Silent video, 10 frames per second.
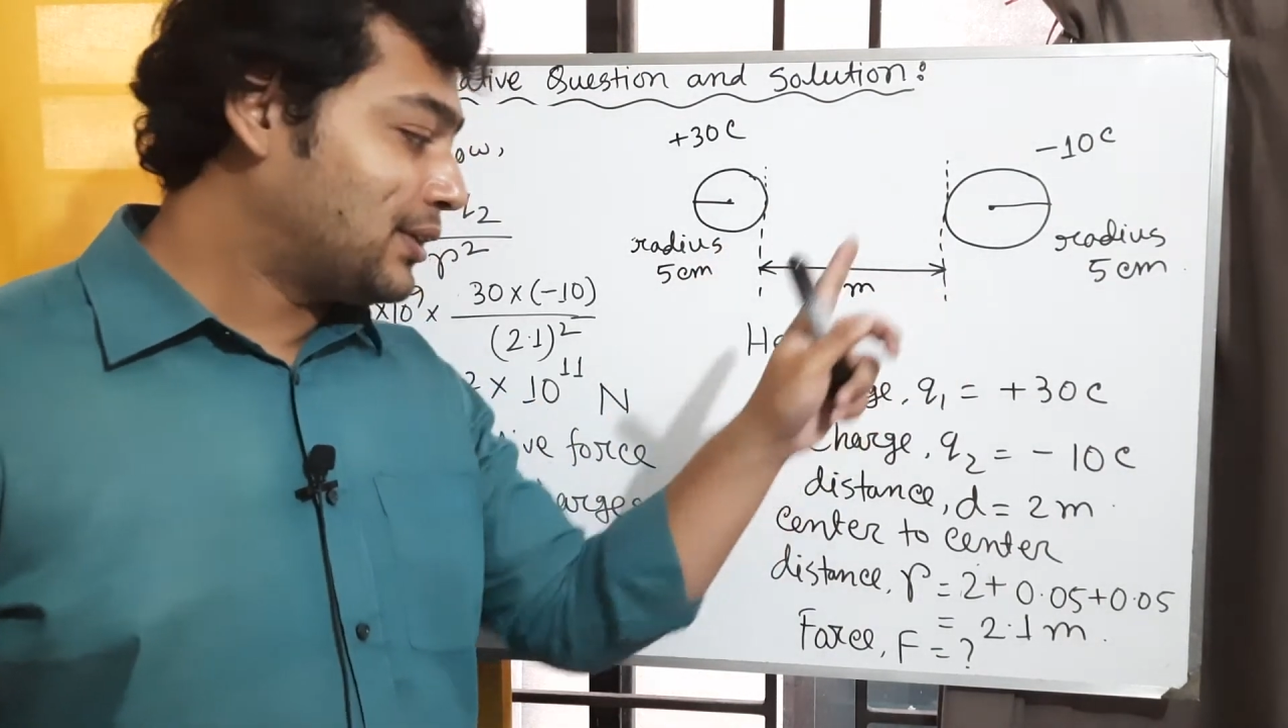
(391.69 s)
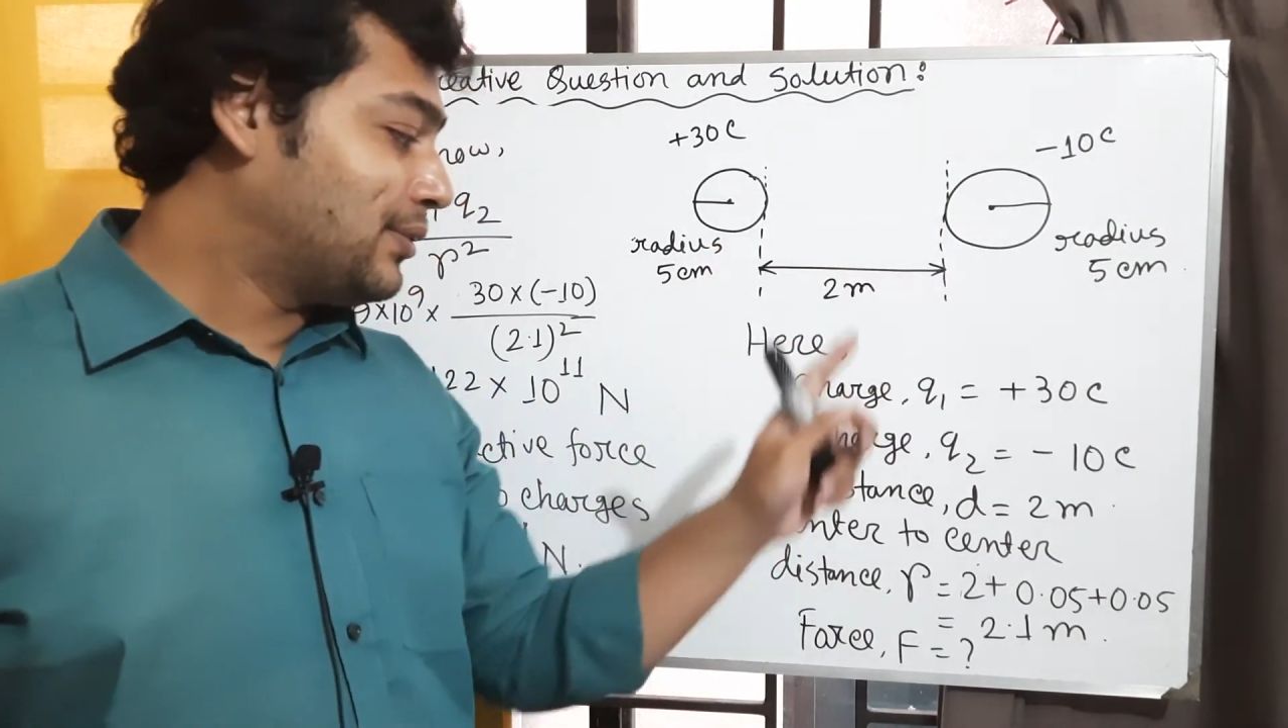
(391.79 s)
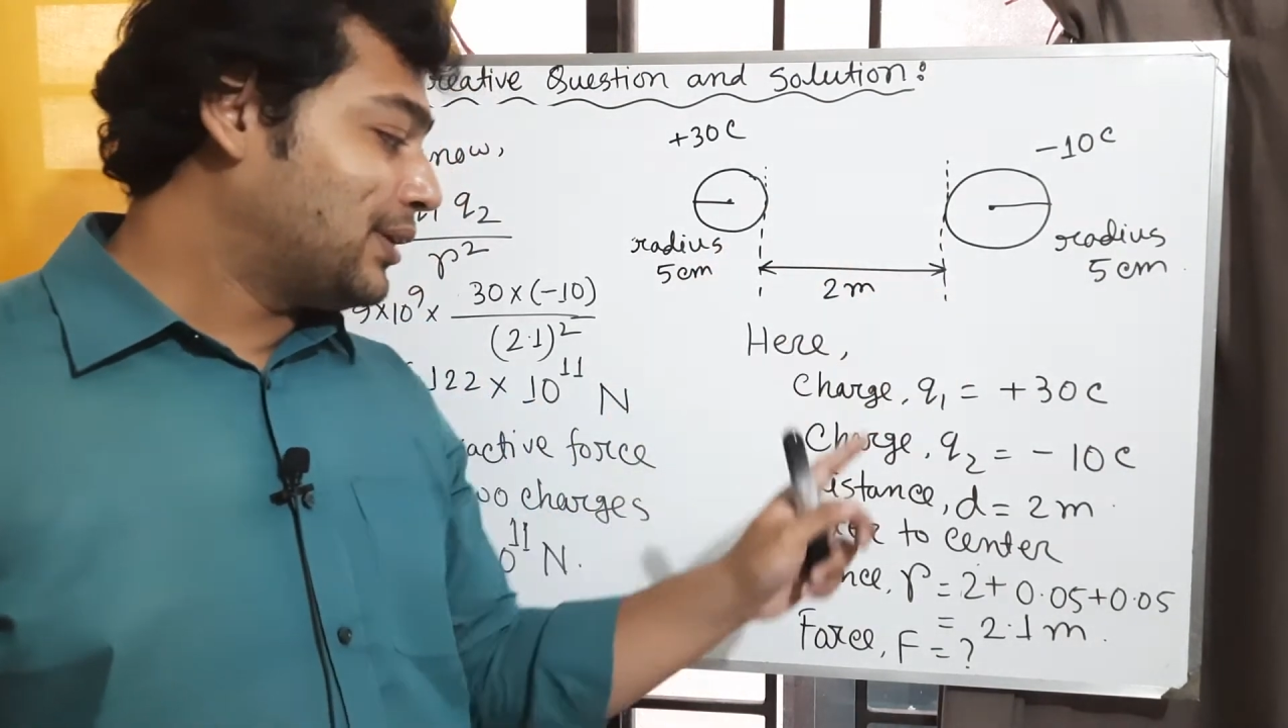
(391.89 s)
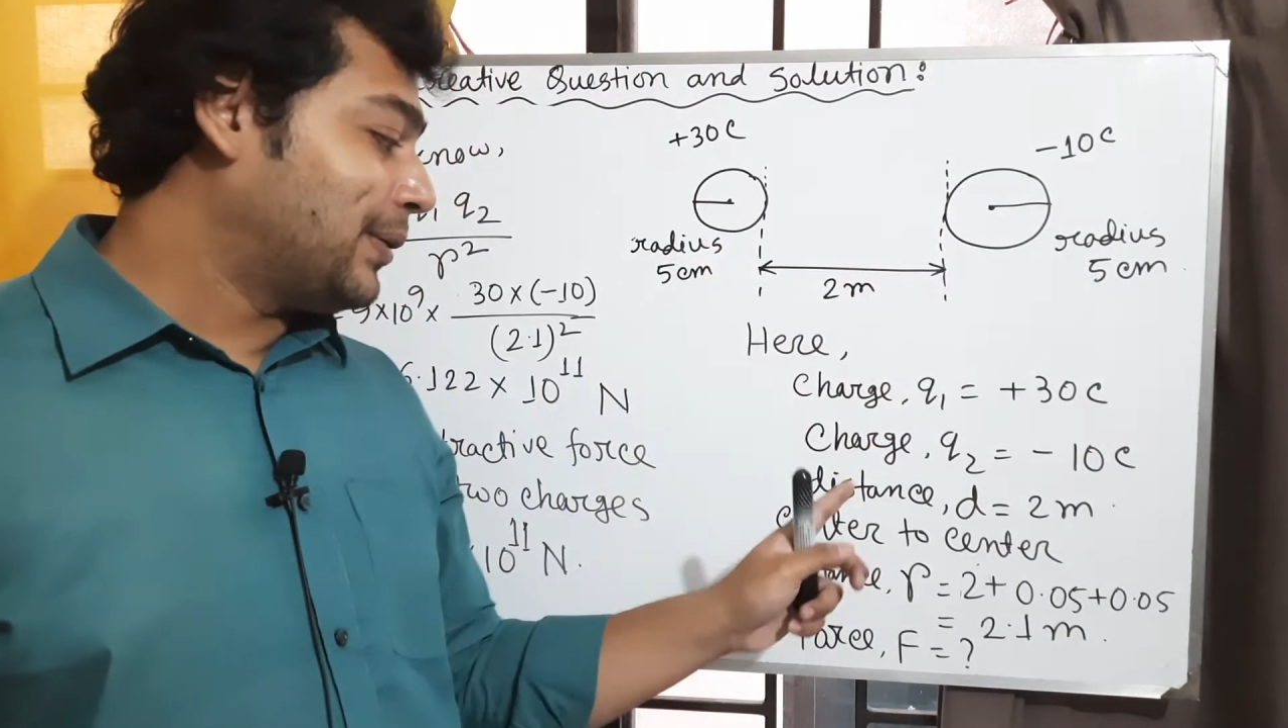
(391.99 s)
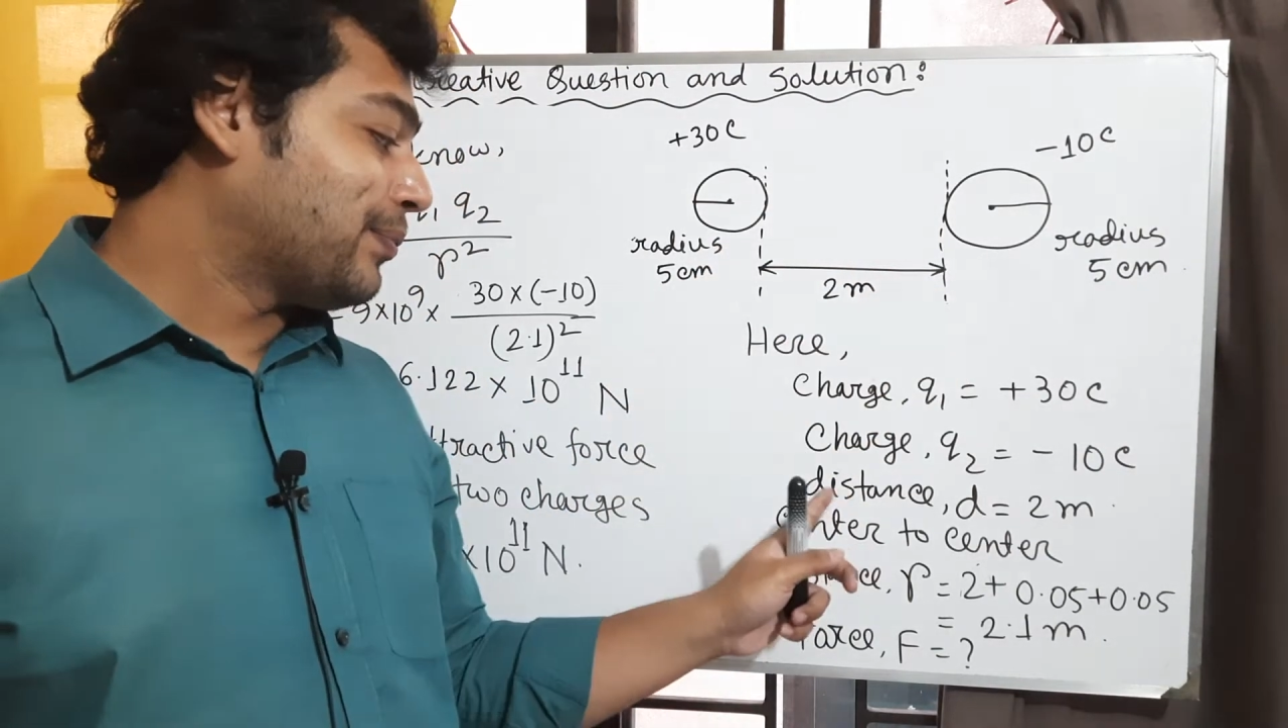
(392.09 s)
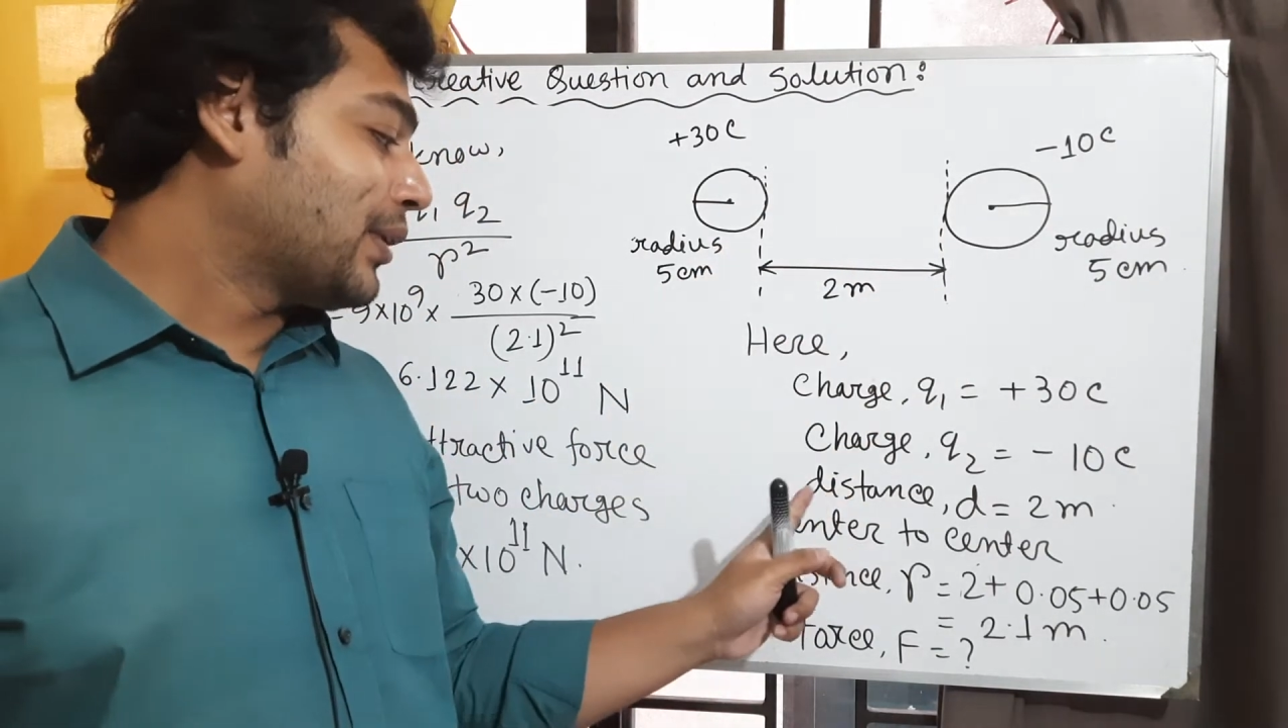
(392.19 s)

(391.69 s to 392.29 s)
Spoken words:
Okay.